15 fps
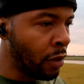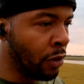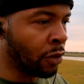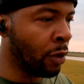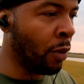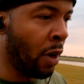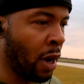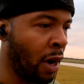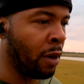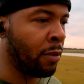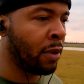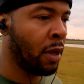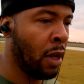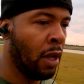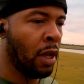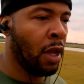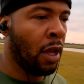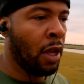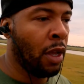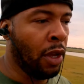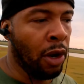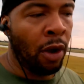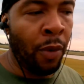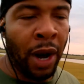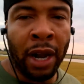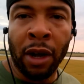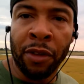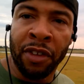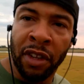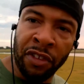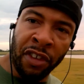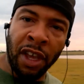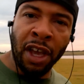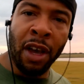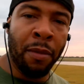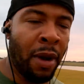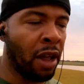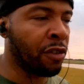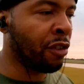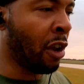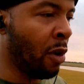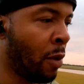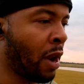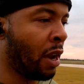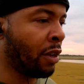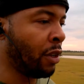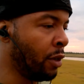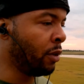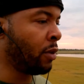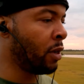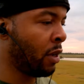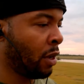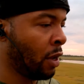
to, um, you know, when I go to the gym and I show you what I do,